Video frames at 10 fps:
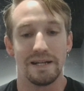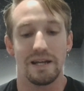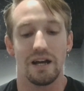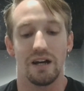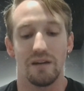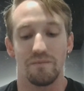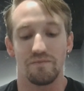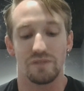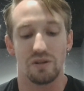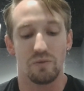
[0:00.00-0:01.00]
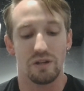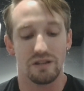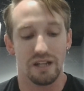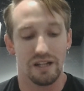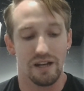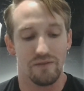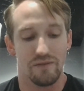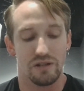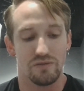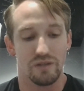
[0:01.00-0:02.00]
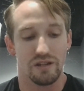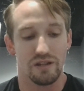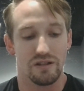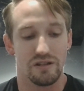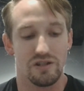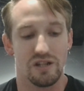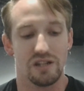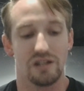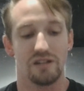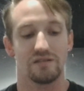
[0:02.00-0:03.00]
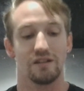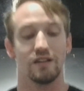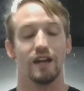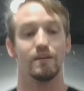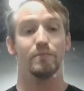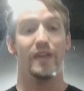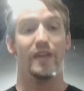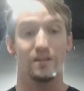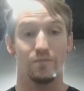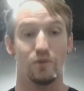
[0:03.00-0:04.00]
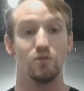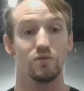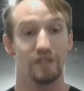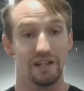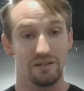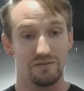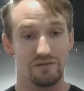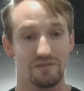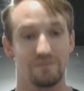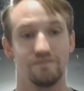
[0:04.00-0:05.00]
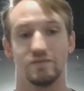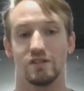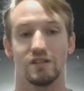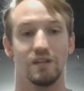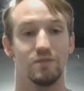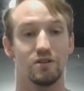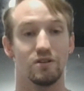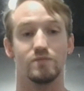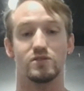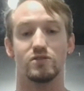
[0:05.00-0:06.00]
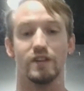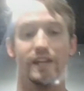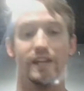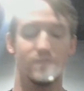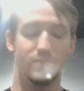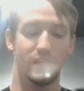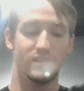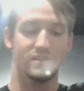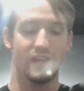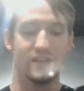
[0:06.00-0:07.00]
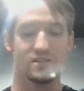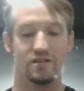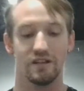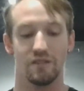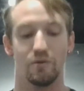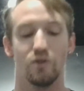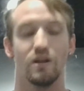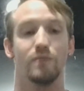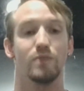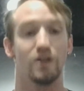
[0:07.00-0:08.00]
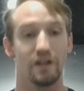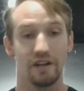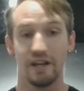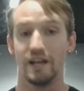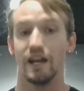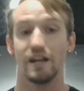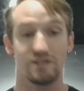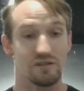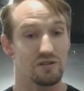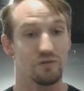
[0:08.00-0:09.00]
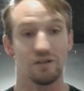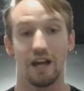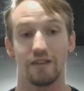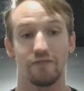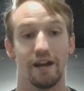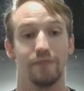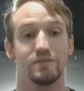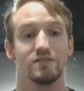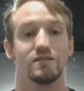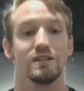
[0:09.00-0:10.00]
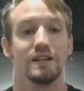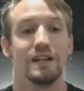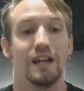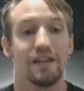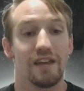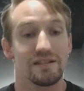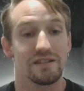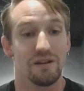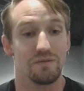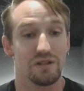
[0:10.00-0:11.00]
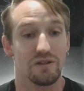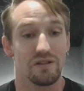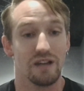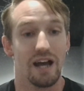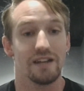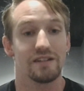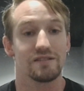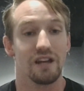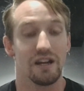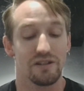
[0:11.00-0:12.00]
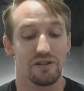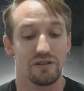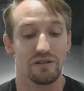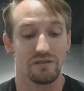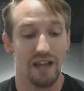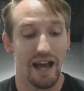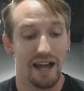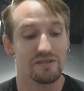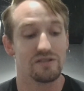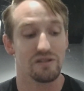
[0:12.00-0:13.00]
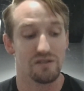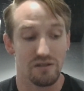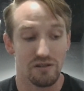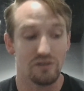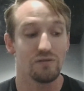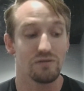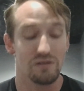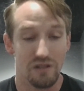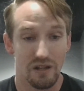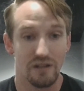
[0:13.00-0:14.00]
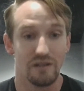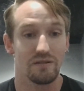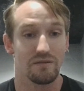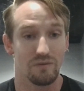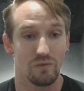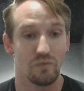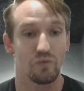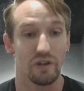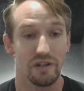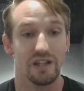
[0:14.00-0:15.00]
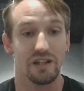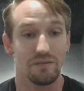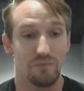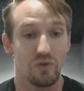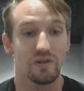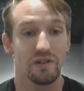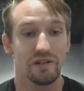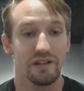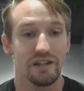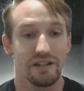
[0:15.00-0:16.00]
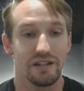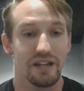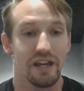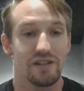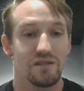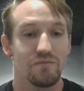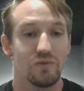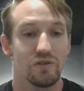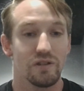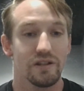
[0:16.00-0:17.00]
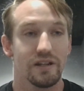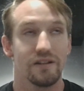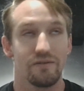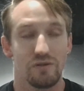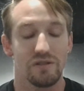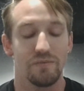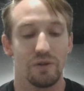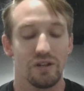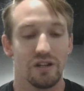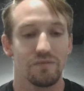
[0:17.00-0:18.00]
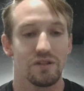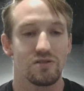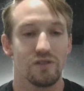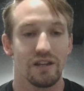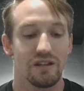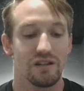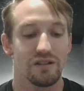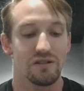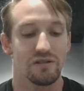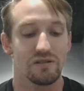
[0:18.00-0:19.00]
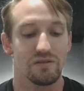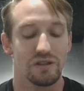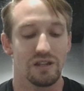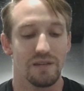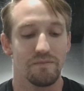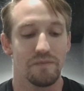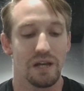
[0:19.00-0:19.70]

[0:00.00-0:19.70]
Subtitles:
So one lady I've worked with, she does a lot of band pull downs, just keeping the arms straight, band attached to like a pull-up bar, and just do a lot of reps. And that's helped her a lot. It's gotten her lats just used to working more and engaging more, and of course, building up the strength and endurance with them.